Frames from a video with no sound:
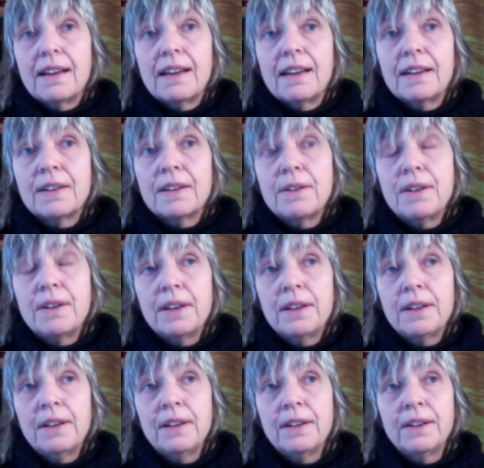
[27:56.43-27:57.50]

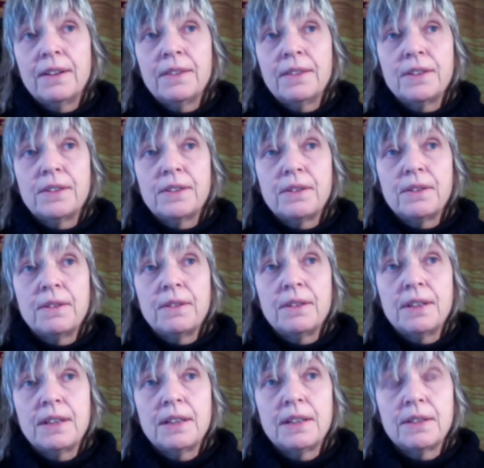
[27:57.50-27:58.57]
Going on the
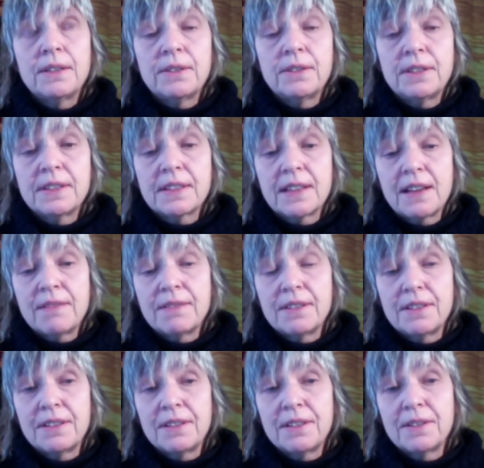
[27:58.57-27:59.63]
journey to discover your